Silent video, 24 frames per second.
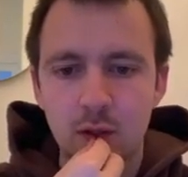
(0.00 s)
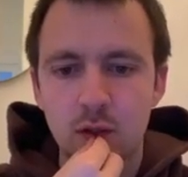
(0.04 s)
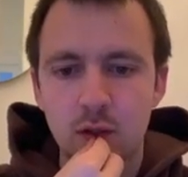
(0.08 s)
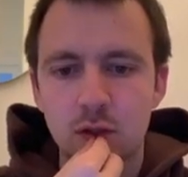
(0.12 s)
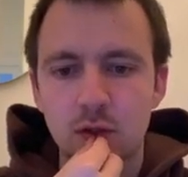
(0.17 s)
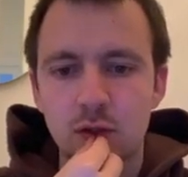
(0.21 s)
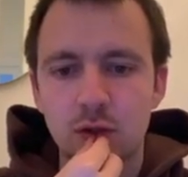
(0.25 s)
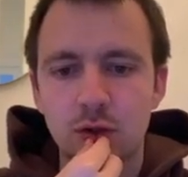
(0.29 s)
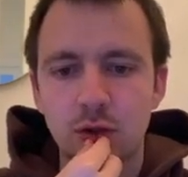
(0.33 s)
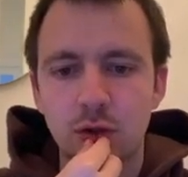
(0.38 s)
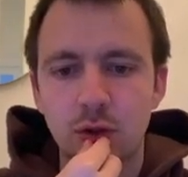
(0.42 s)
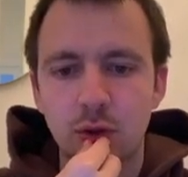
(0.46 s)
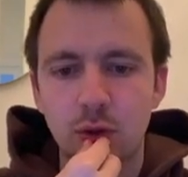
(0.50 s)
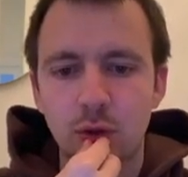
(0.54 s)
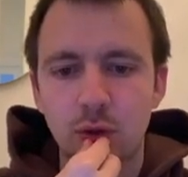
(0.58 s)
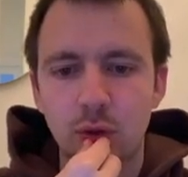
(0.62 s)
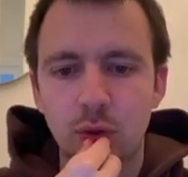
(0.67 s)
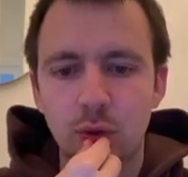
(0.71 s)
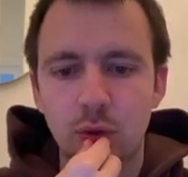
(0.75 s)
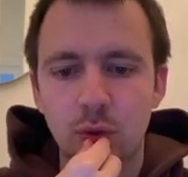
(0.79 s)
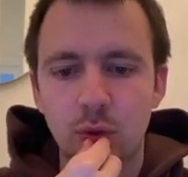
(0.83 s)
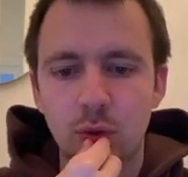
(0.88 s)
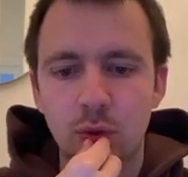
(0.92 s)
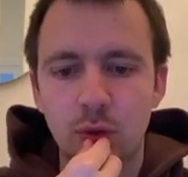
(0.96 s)

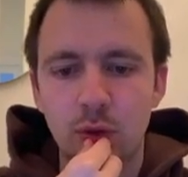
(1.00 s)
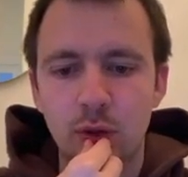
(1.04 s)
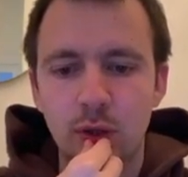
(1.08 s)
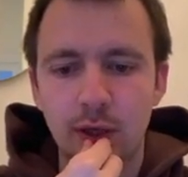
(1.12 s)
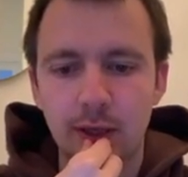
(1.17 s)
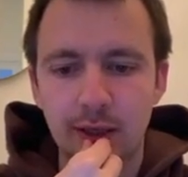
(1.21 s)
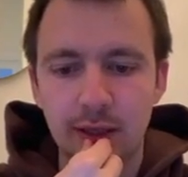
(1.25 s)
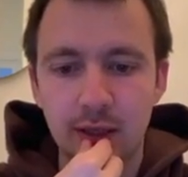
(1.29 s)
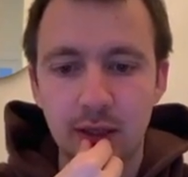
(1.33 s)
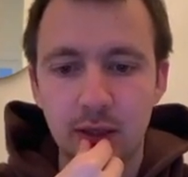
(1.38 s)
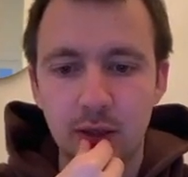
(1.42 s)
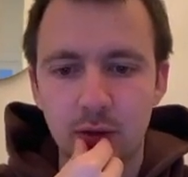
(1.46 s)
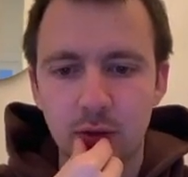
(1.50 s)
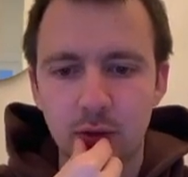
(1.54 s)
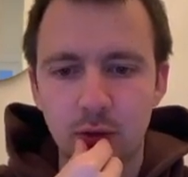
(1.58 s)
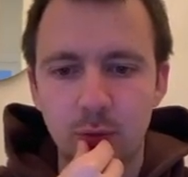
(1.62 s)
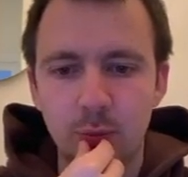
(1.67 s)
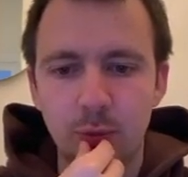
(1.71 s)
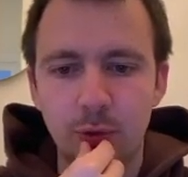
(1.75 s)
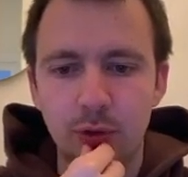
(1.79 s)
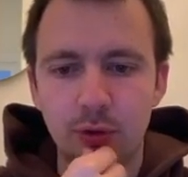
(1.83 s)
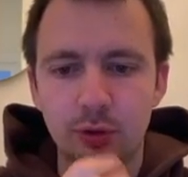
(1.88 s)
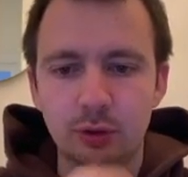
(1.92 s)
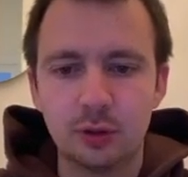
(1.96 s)
So again, your
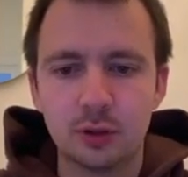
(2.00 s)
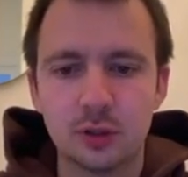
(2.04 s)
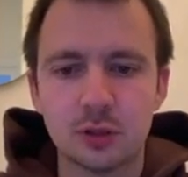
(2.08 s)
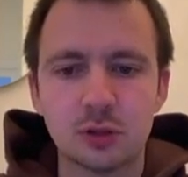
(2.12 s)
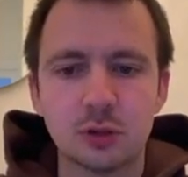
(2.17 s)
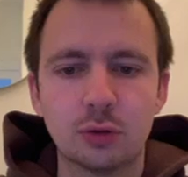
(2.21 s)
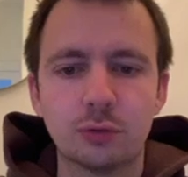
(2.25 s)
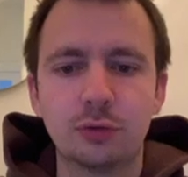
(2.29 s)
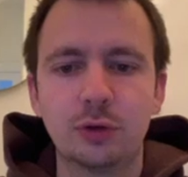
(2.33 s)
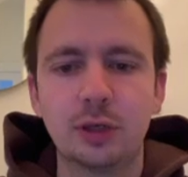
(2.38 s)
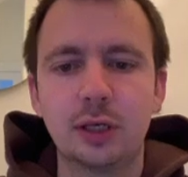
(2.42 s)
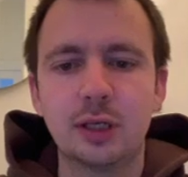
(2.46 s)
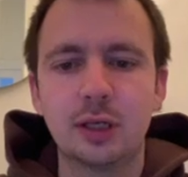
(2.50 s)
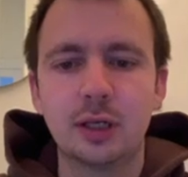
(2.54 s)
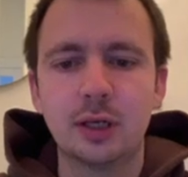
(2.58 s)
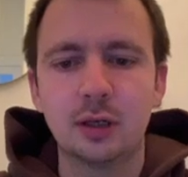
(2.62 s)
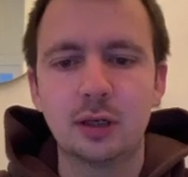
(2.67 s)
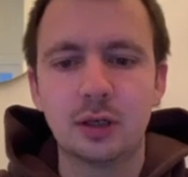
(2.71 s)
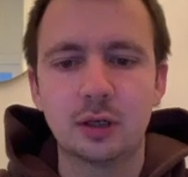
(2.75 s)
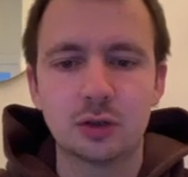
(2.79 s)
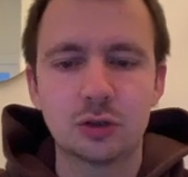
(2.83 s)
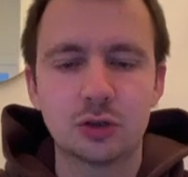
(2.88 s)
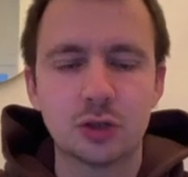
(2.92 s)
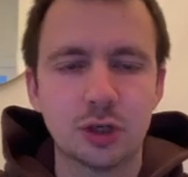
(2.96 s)
opponent is not really
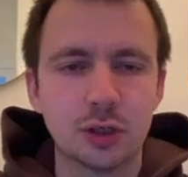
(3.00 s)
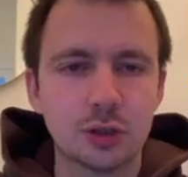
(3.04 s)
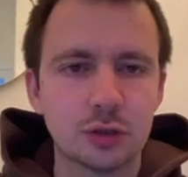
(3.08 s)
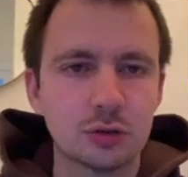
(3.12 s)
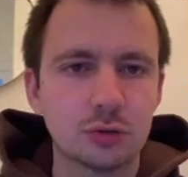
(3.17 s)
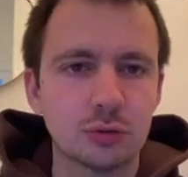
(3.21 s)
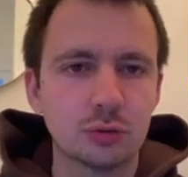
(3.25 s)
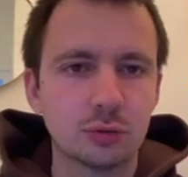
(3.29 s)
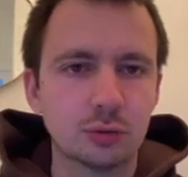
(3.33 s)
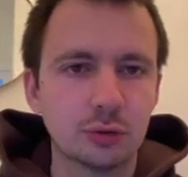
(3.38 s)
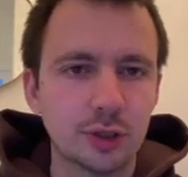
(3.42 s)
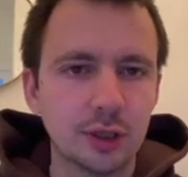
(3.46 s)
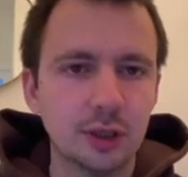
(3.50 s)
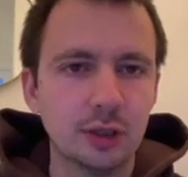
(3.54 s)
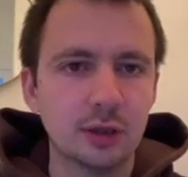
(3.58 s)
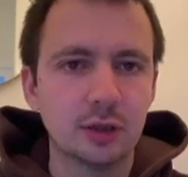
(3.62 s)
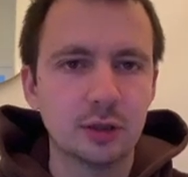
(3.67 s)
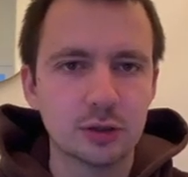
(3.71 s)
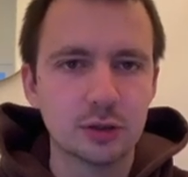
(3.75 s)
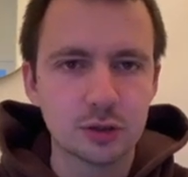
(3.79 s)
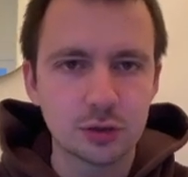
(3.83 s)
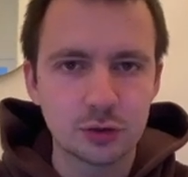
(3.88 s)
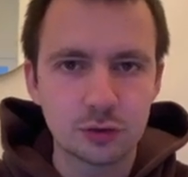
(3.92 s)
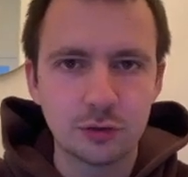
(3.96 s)
getting a chance to hit
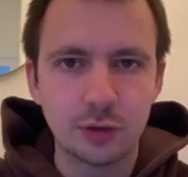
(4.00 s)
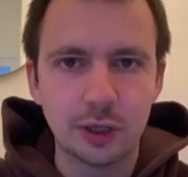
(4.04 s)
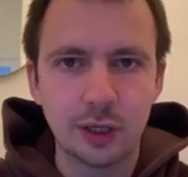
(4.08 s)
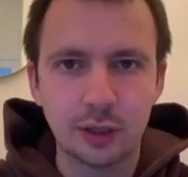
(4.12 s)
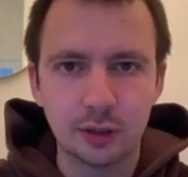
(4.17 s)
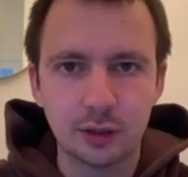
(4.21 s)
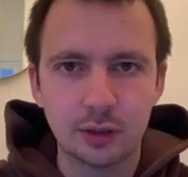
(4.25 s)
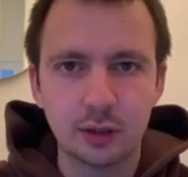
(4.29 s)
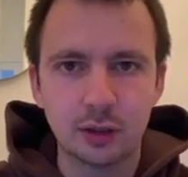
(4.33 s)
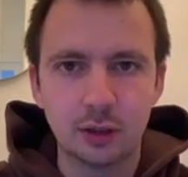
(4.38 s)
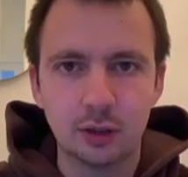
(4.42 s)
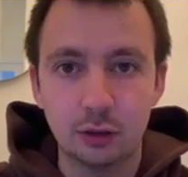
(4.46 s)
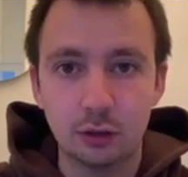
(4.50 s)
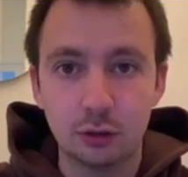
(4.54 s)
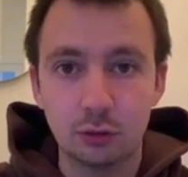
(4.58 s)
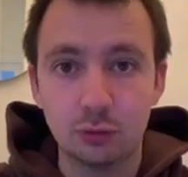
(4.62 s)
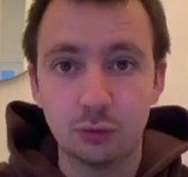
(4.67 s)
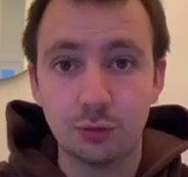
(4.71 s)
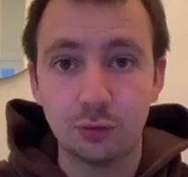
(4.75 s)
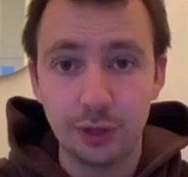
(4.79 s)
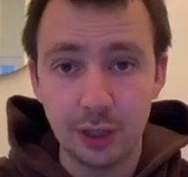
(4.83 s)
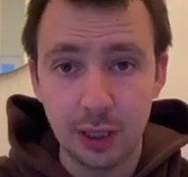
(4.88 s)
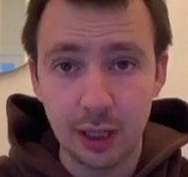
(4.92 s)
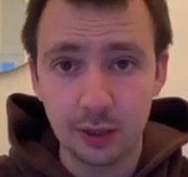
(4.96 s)
their stride. They need to
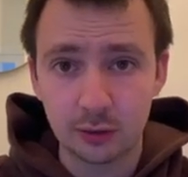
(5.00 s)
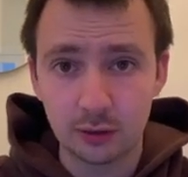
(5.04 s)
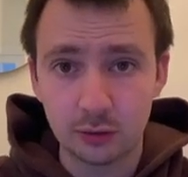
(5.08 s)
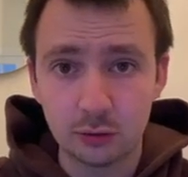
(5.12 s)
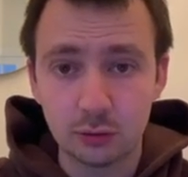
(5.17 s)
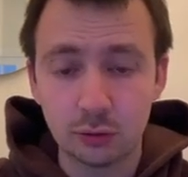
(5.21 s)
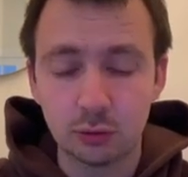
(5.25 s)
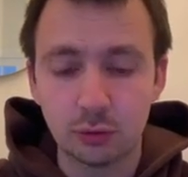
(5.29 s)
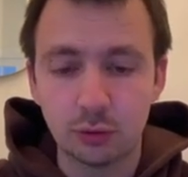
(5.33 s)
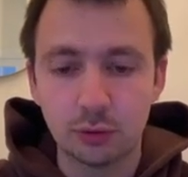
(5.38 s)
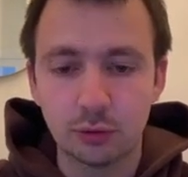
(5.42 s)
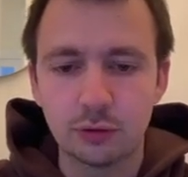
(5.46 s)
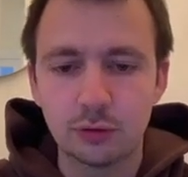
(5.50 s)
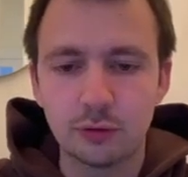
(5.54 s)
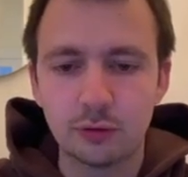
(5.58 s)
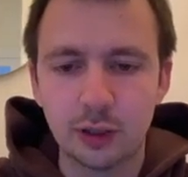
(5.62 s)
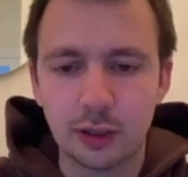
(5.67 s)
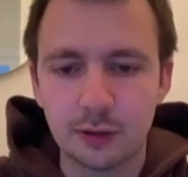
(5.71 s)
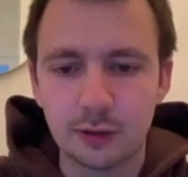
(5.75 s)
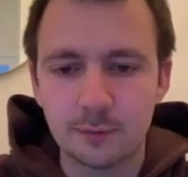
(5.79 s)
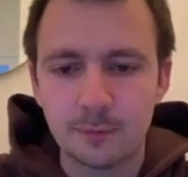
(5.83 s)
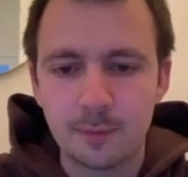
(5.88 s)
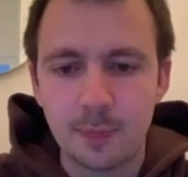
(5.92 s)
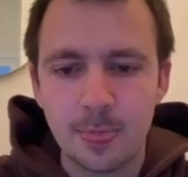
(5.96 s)
react to your threat.